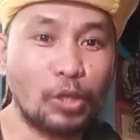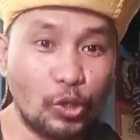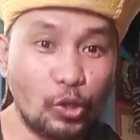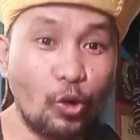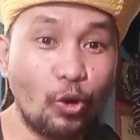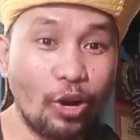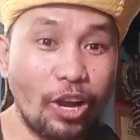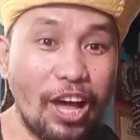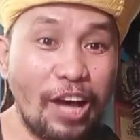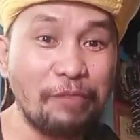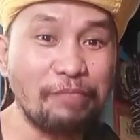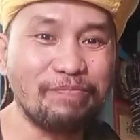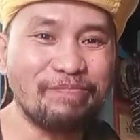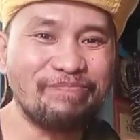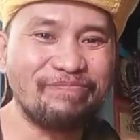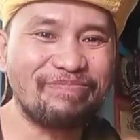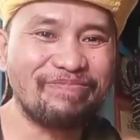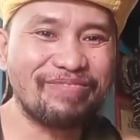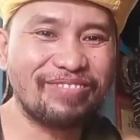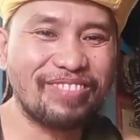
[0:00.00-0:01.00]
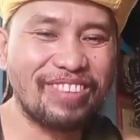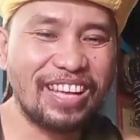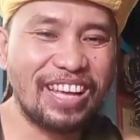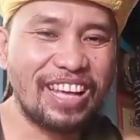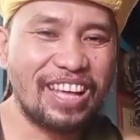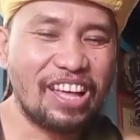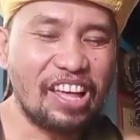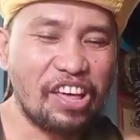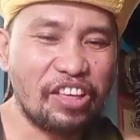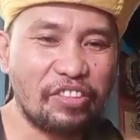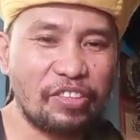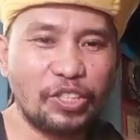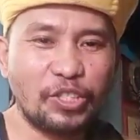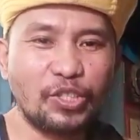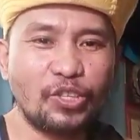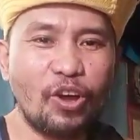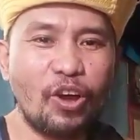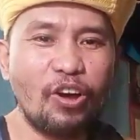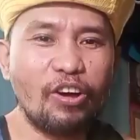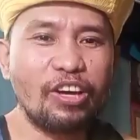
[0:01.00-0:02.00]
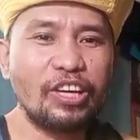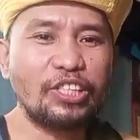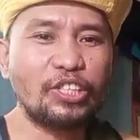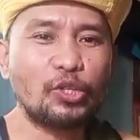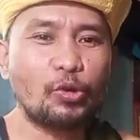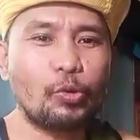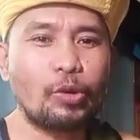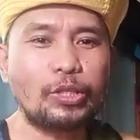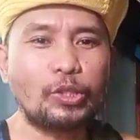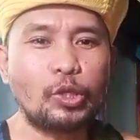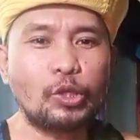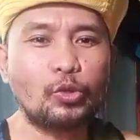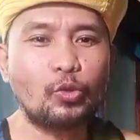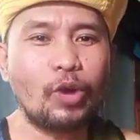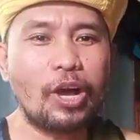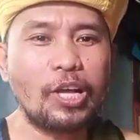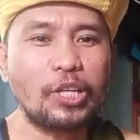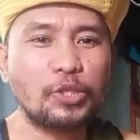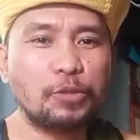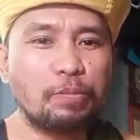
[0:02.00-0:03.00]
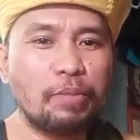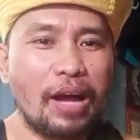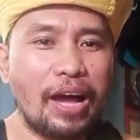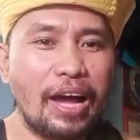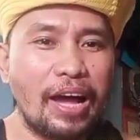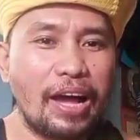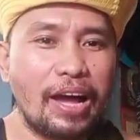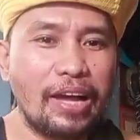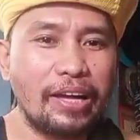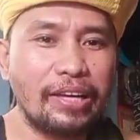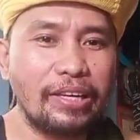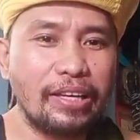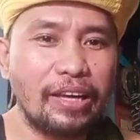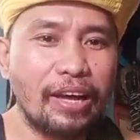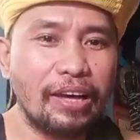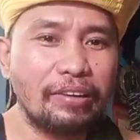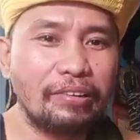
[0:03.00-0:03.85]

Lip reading: Your Love. This song is requested to us by